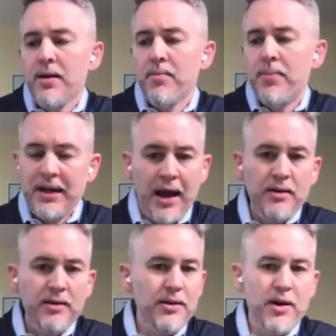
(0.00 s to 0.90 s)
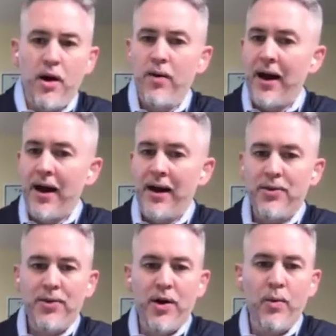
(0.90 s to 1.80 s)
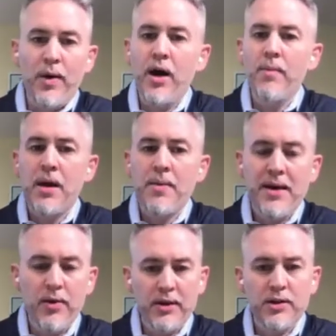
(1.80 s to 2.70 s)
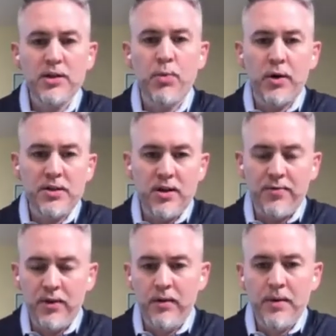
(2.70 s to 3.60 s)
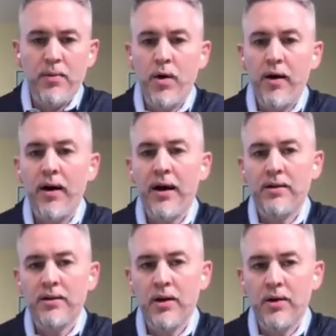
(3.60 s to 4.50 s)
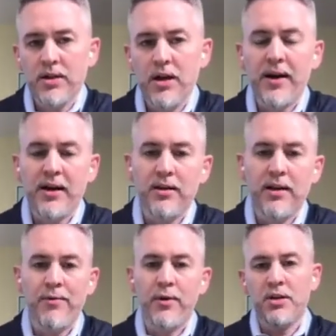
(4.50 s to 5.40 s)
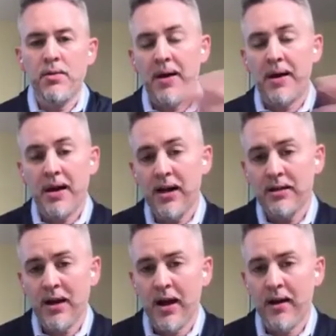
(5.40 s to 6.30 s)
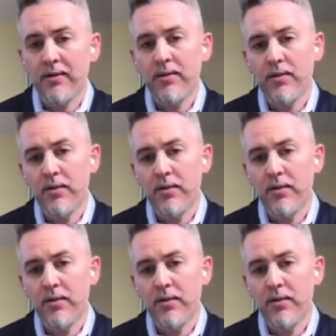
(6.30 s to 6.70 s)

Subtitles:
But again, I thought, well, maybe I'll look at the sports stuff a little bit more and, see if I can leverage some of my contacts